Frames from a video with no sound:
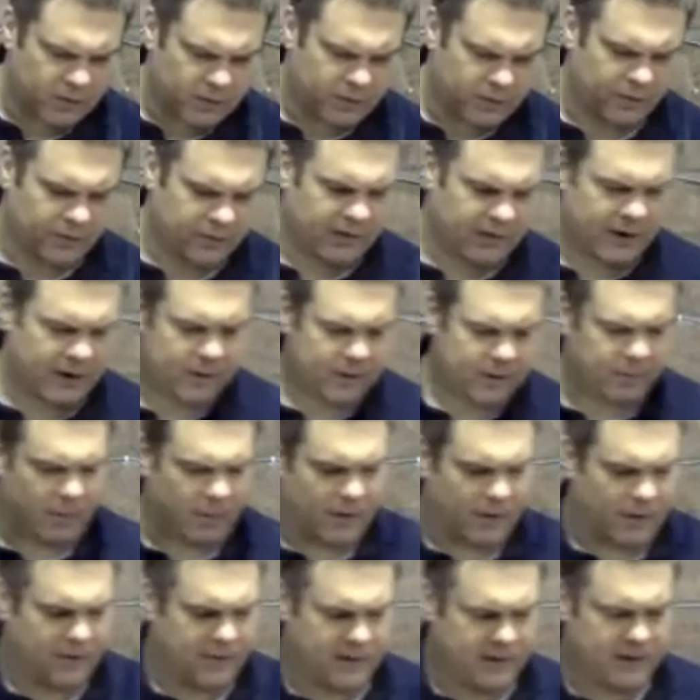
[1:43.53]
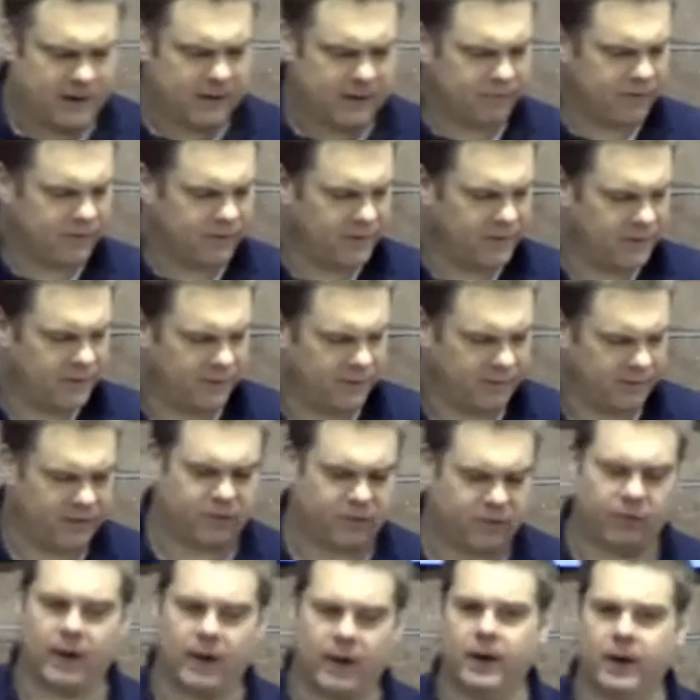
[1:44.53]
So the second part, the deliverance of
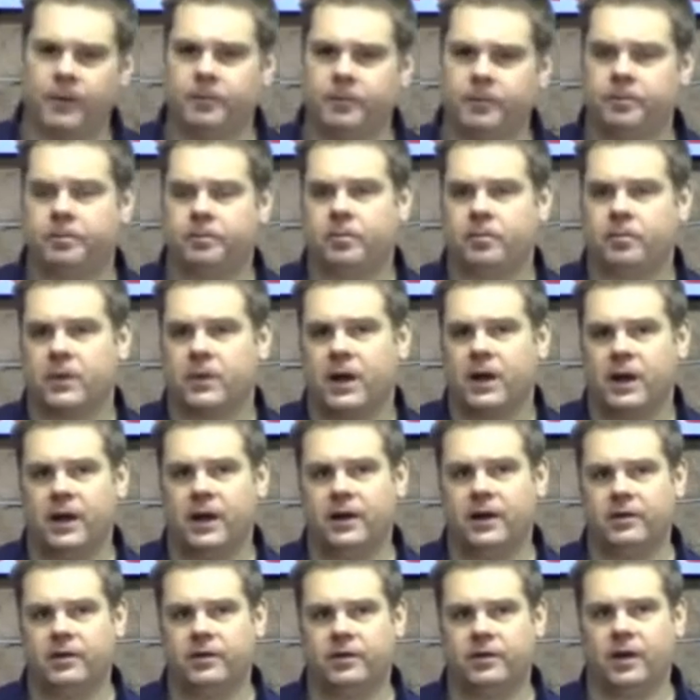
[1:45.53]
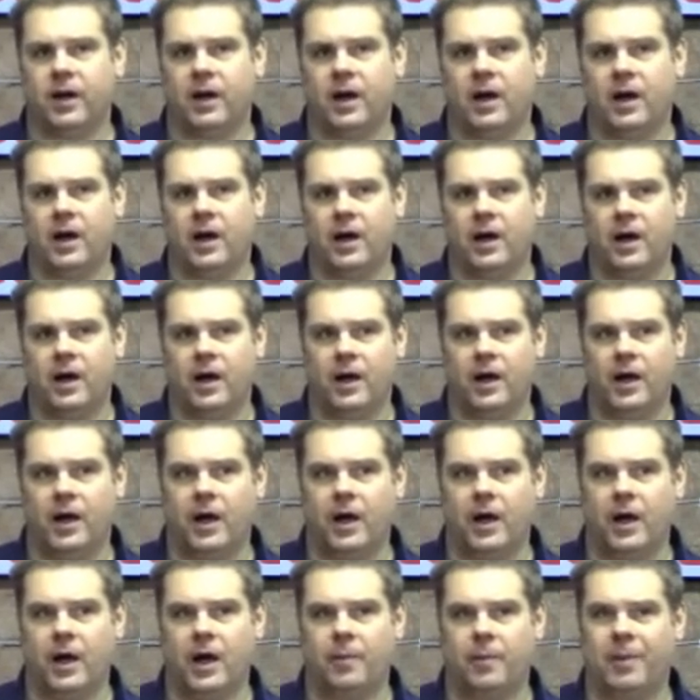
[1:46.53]
Israel, is
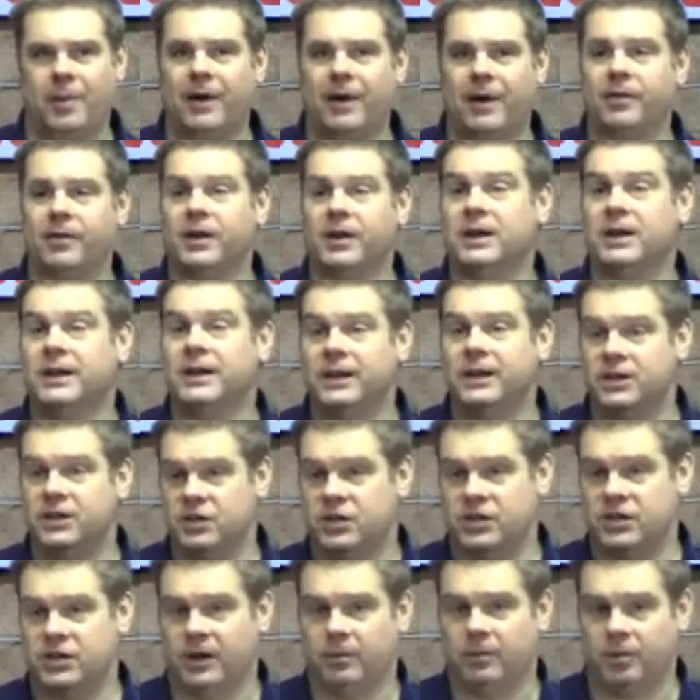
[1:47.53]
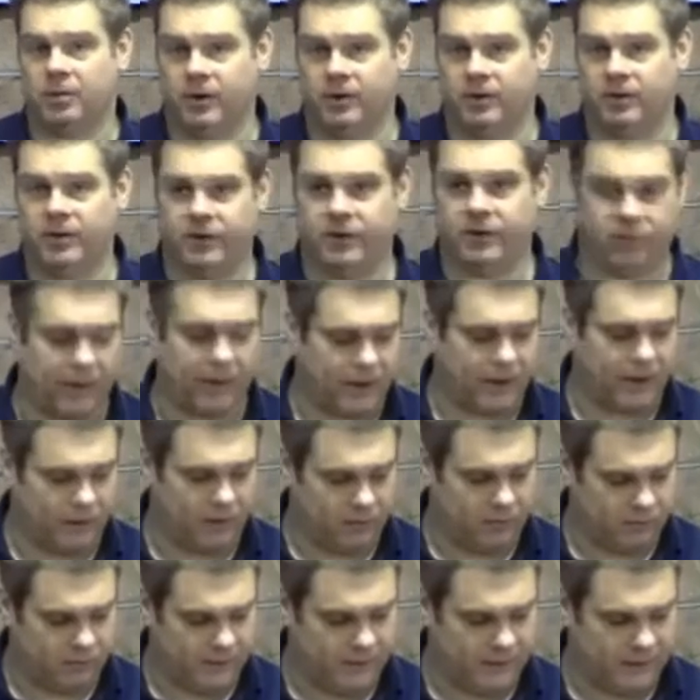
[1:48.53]
about the leadership of
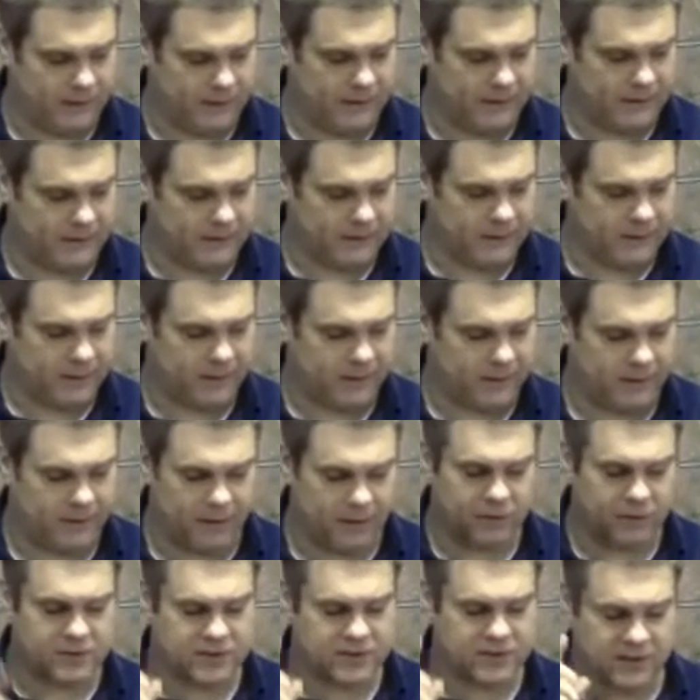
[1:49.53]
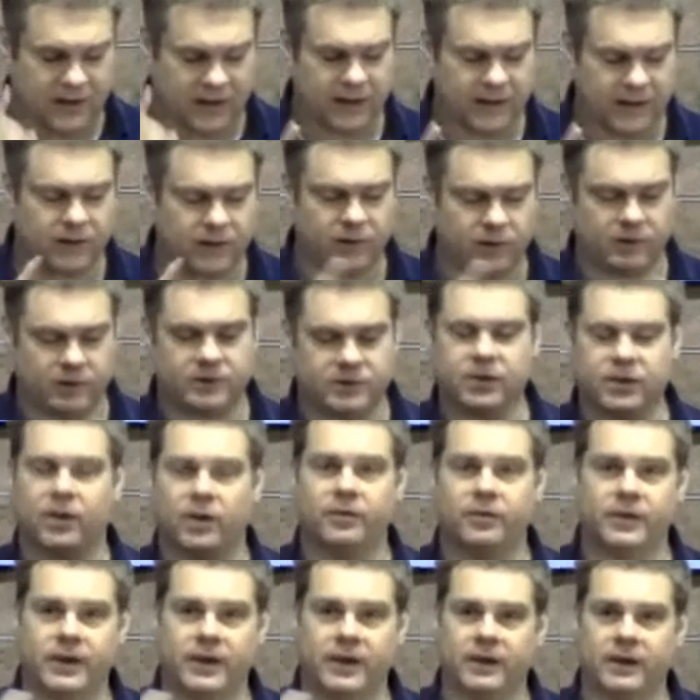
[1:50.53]
Israel, really, in those cycles
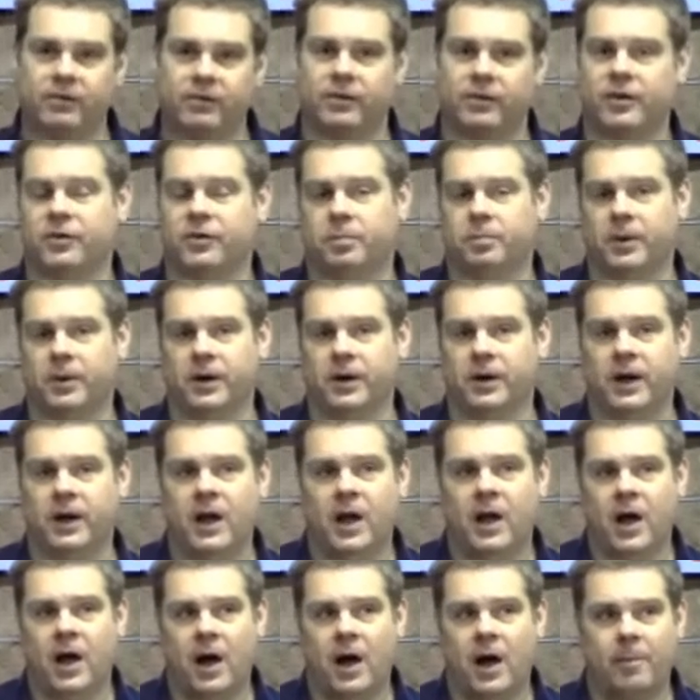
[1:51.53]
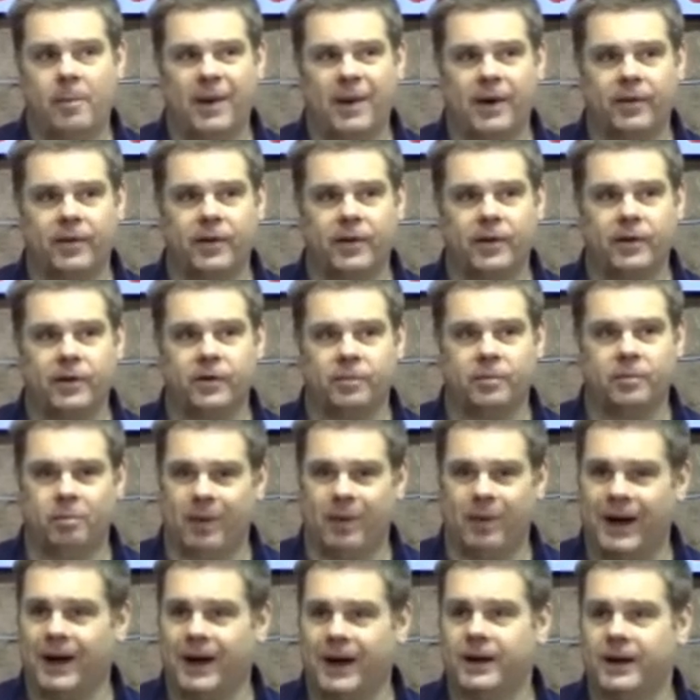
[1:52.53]
of deliverance, but about those
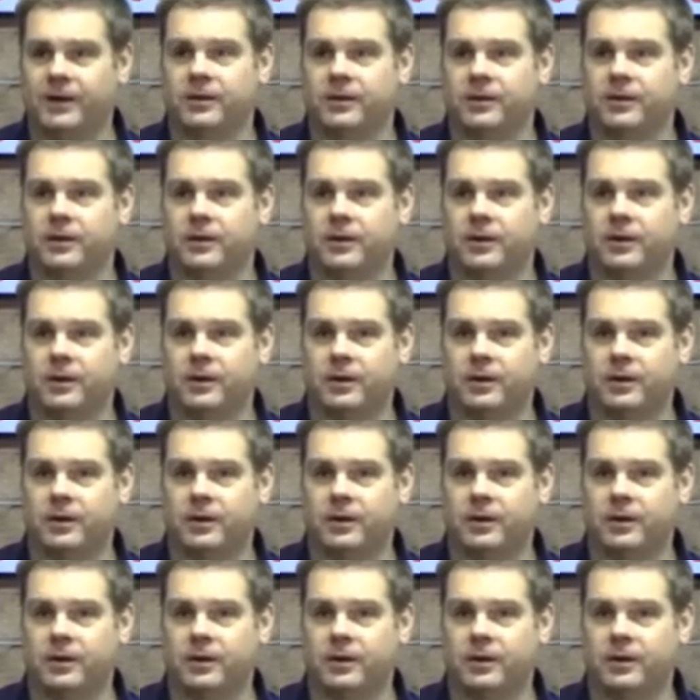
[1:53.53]
bad